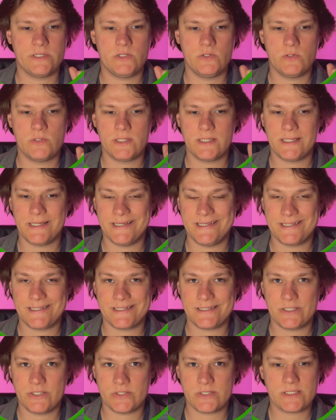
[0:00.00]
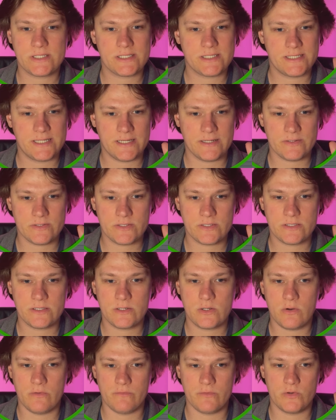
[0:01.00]
using is just sales,
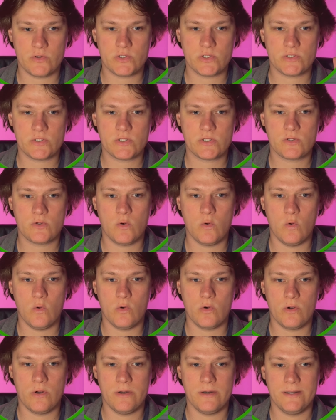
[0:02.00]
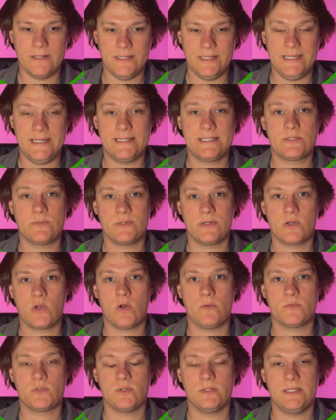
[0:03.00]
conversions, or leads when it
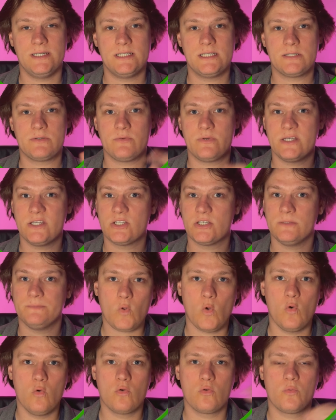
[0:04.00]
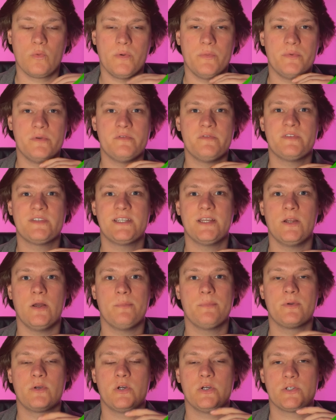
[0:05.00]
comes to lead generation, or when we set
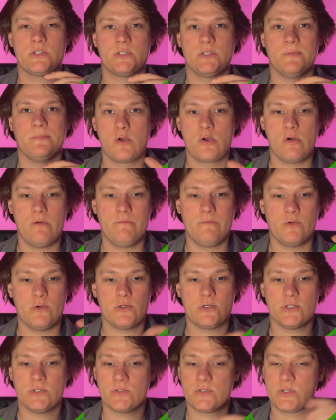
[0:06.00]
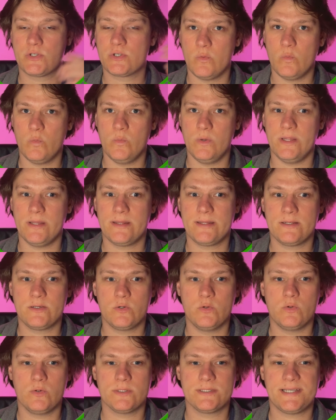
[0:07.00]
up custom conversions with
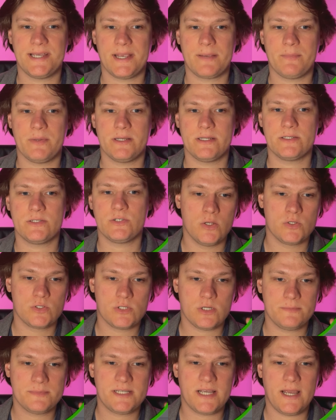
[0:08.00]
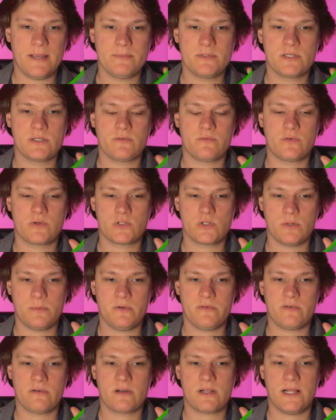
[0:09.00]
Google Tag Manager. Sometimes for some of
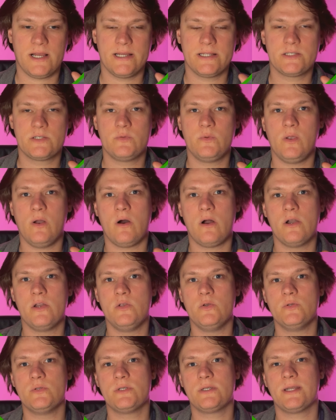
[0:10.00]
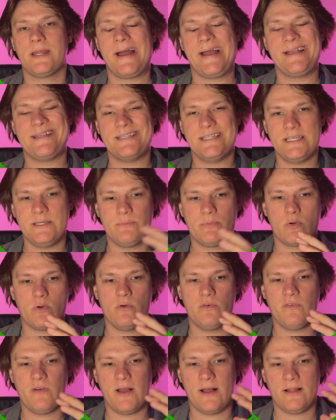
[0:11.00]
our clients, we are using an IG
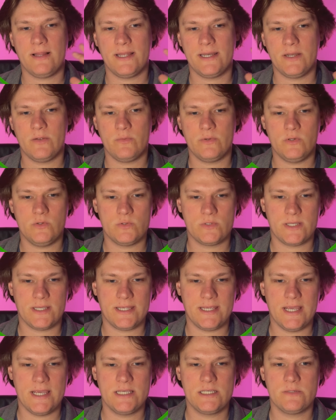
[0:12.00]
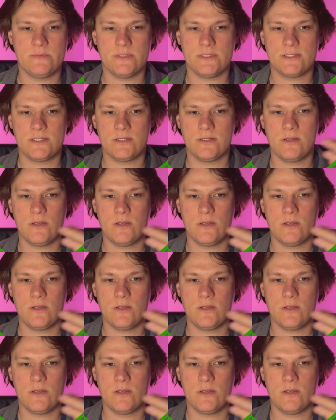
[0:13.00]
profile and then we use engagement